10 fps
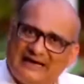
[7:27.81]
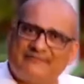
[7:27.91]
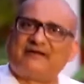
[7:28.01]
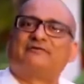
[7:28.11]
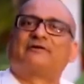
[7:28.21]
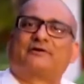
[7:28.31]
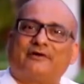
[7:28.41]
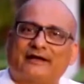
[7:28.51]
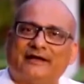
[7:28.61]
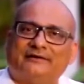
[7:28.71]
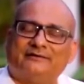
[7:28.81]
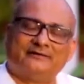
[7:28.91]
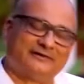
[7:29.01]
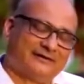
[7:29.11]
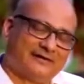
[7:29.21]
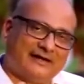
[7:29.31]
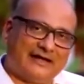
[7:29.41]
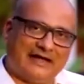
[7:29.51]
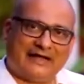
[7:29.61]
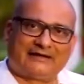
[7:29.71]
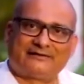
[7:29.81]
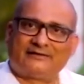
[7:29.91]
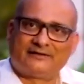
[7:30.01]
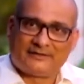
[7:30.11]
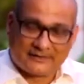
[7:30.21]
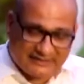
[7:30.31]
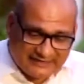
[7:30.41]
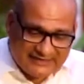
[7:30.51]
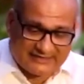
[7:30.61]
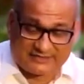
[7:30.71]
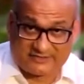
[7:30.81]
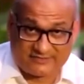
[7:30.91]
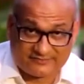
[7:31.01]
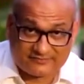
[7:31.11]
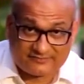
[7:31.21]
Anyway, it will grow again, and clean it,